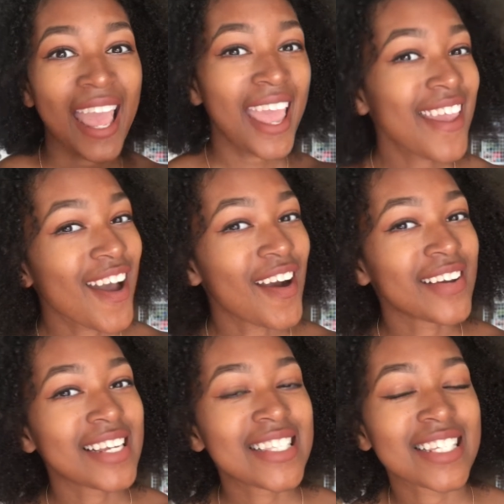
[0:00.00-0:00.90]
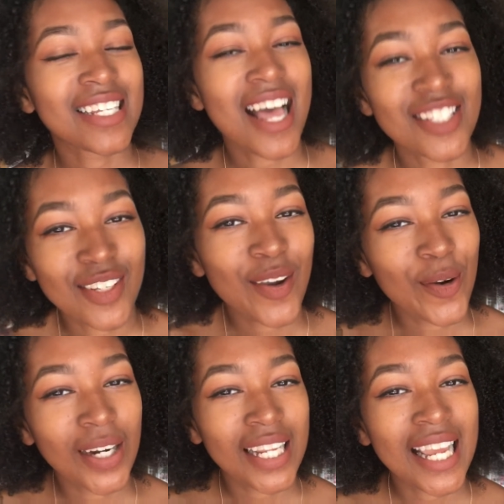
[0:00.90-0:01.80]
Hey y'all, it's Classic
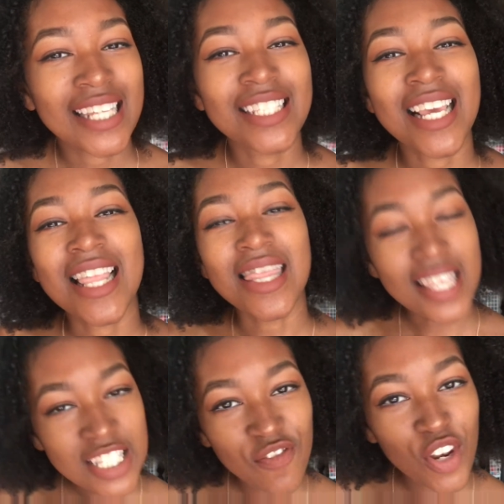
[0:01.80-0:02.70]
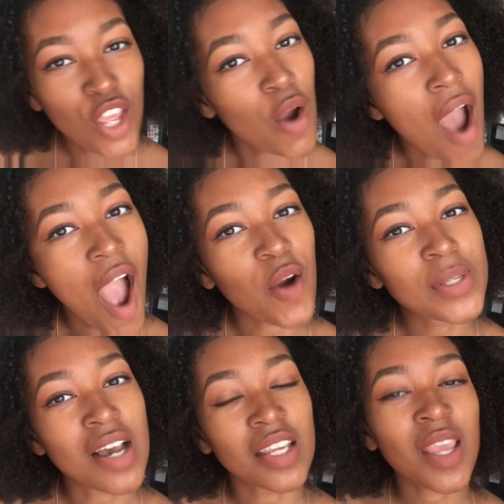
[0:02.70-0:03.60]
Courtney, and in this video I will
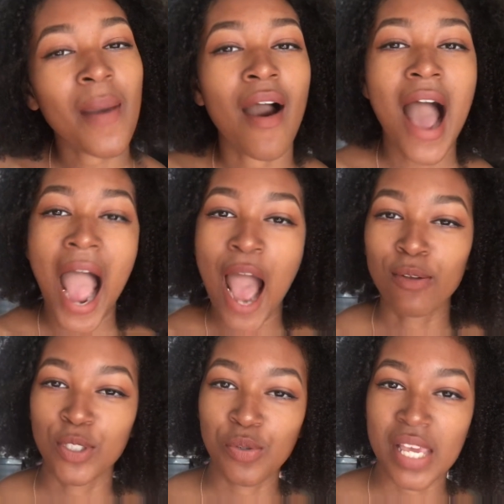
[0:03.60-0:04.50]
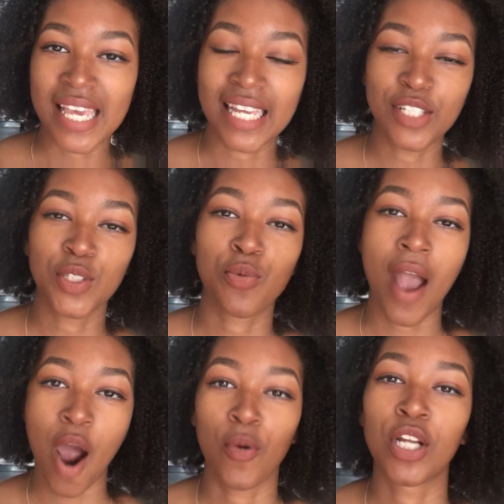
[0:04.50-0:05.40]
be talking about how to get into
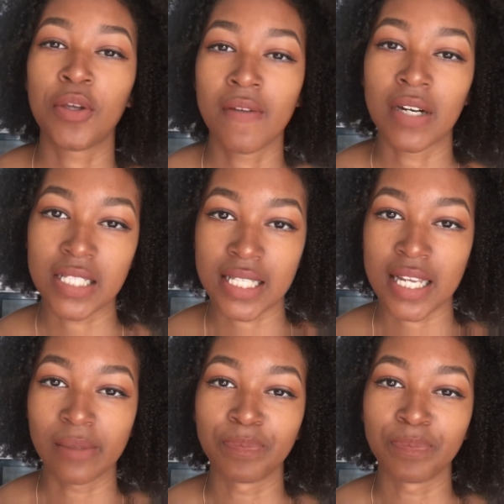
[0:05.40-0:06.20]
Howard University.